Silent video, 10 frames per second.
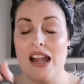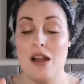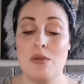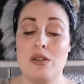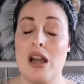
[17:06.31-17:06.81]

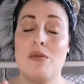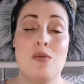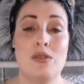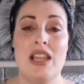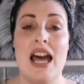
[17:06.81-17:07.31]
I
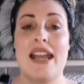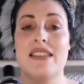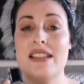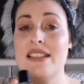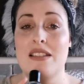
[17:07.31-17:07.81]
won't lie,
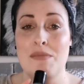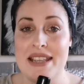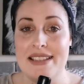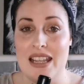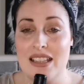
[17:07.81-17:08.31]
this is
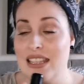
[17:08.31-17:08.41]
amazing.